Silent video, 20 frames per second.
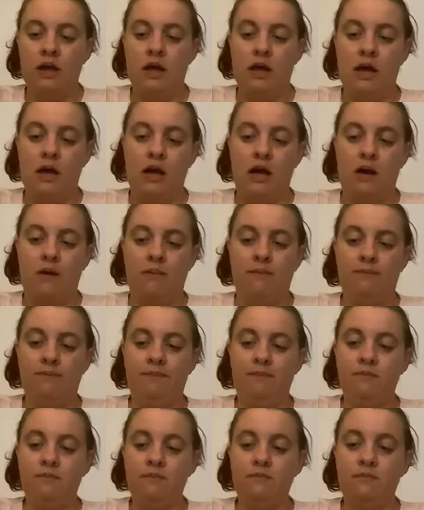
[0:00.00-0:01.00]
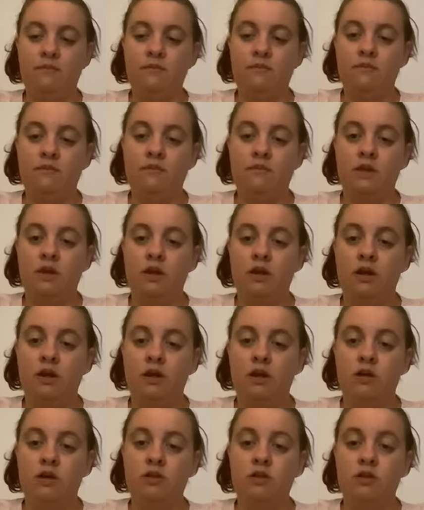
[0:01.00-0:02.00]
Um,
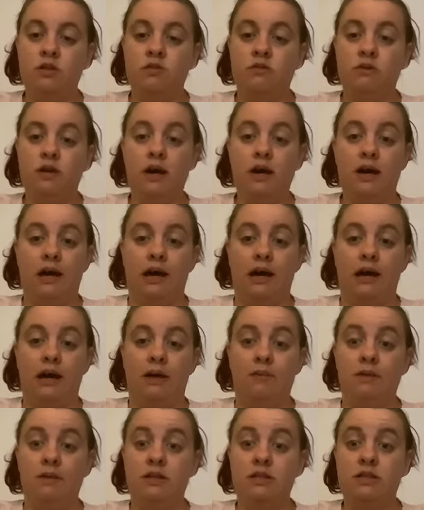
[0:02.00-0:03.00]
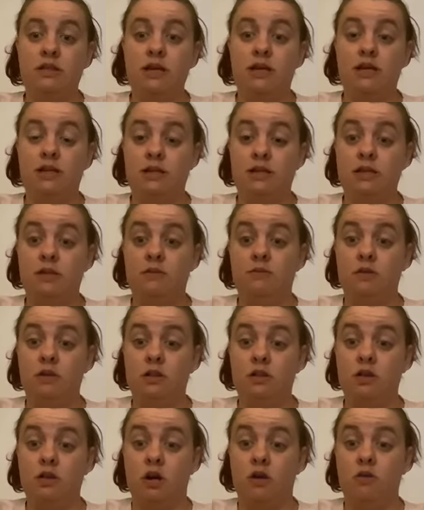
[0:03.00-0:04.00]
so yeah, I'm excited to see where
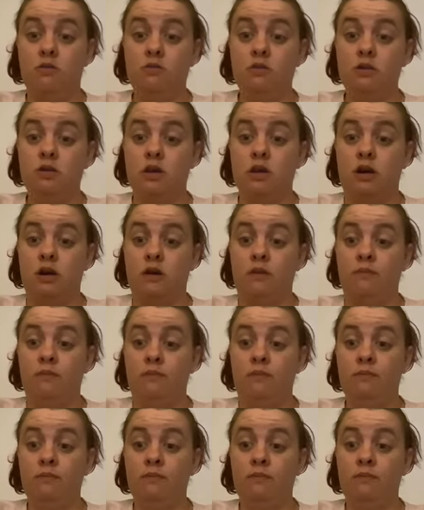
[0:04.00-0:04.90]
this goes. Um,